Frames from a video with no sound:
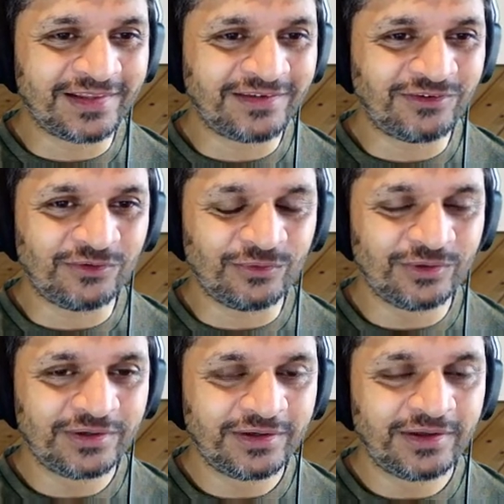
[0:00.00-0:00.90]
that you
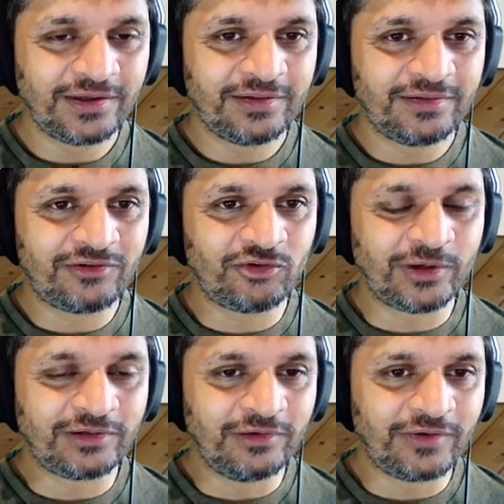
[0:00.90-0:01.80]

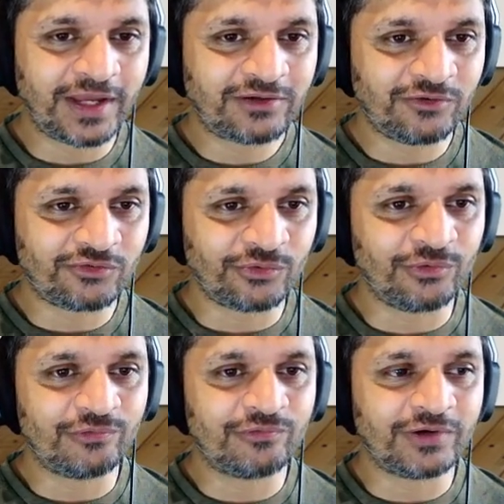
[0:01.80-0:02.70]
want to look at to sort
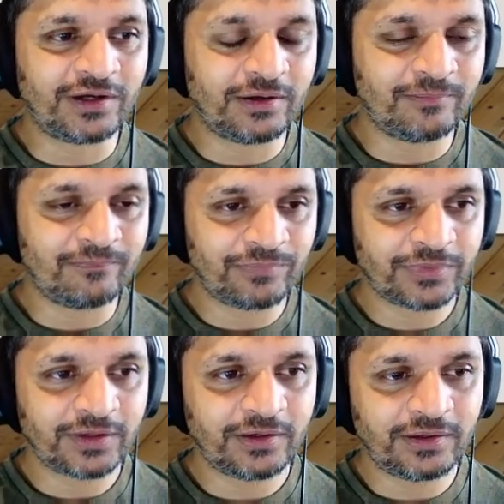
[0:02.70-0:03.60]
of
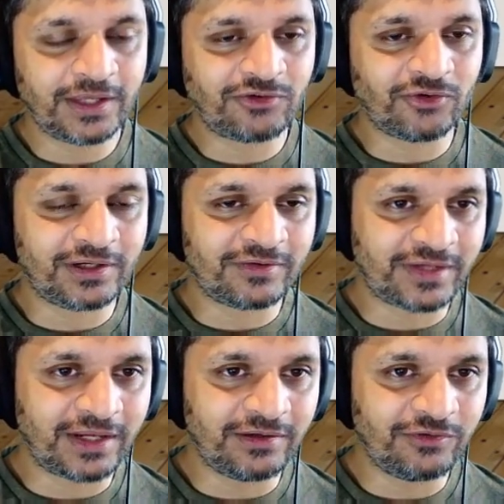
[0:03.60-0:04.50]
get your
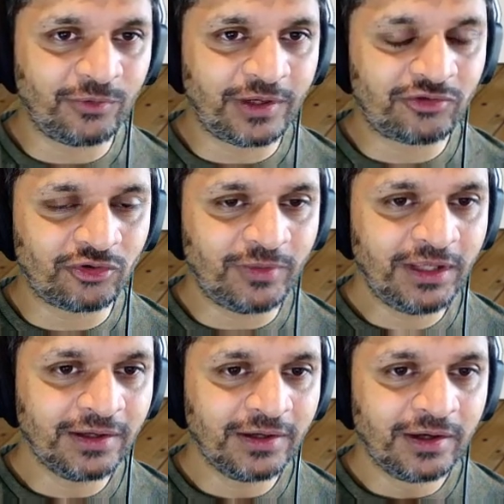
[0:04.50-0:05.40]
understanding to where it should be.
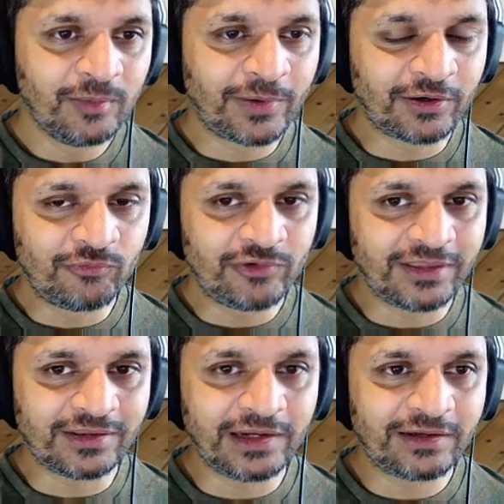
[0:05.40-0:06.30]
But hopefully
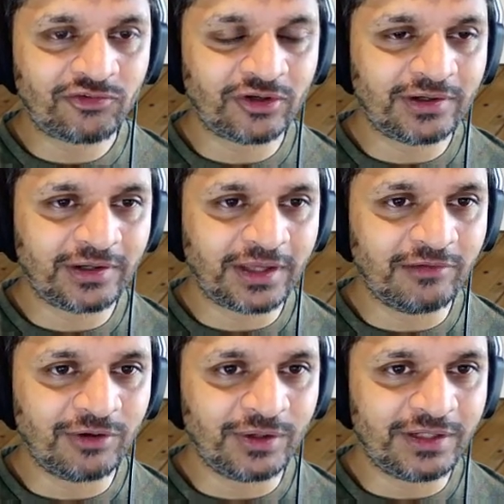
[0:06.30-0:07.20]
the lecture
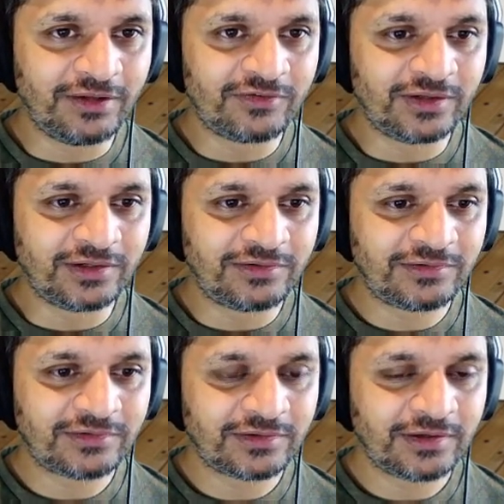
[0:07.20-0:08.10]
gave you a
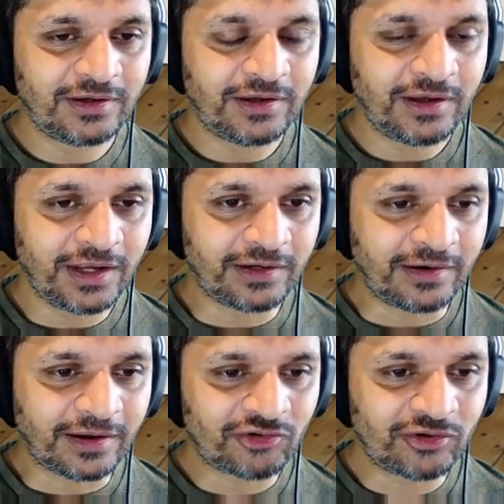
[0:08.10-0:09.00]
decent
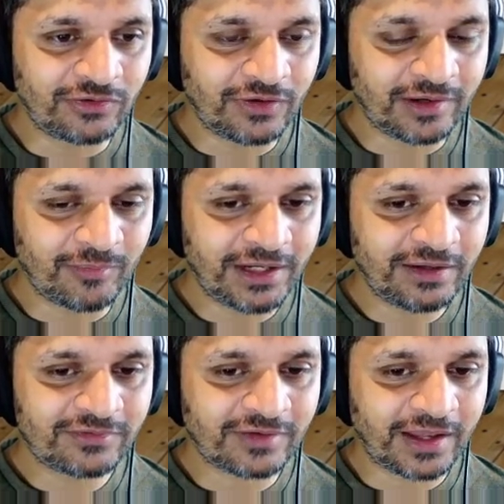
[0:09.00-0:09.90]
introduction to
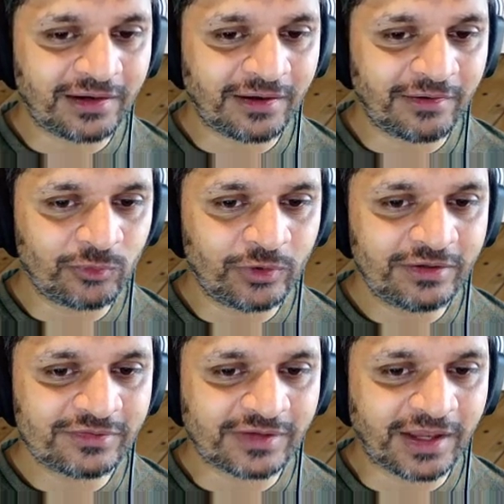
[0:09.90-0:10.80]
kinematics and how it
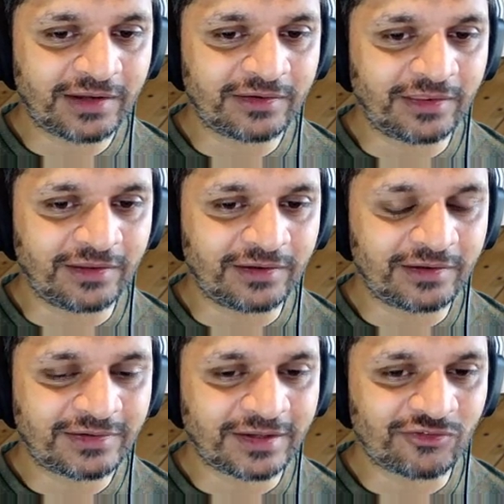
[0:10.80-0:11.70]
works, and the
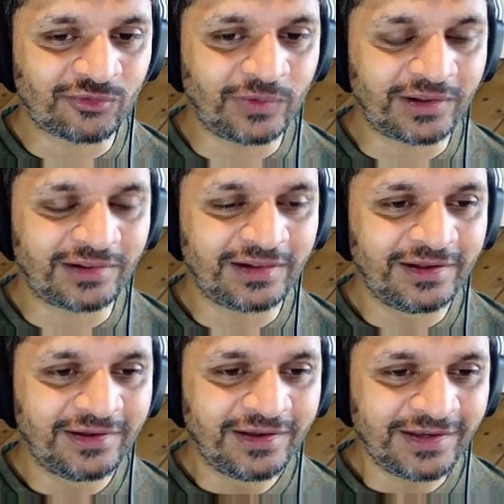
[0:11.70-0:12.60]
TUTs will
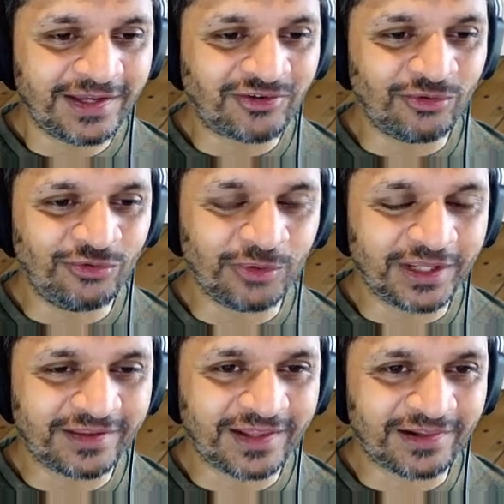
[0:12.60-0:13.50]
get you
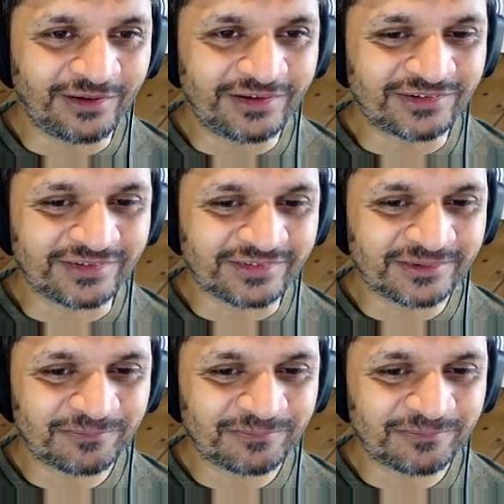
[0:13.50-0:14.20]
doing the calculations.